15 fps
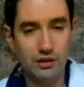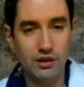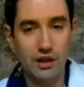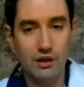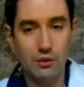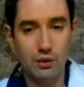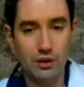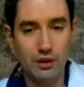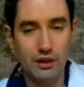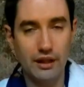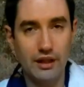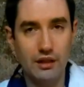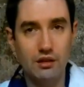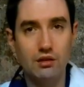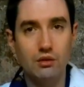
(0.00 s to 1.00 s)
thyroid
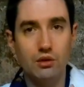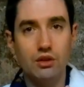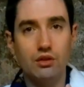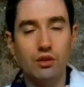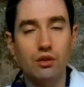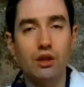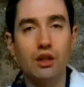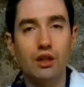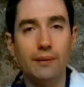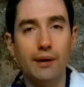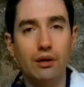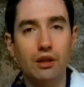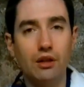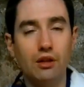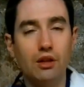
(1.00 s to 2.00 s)
gland, which is located
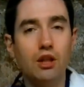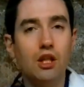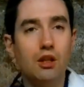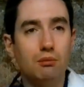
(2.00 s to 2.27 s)
about here,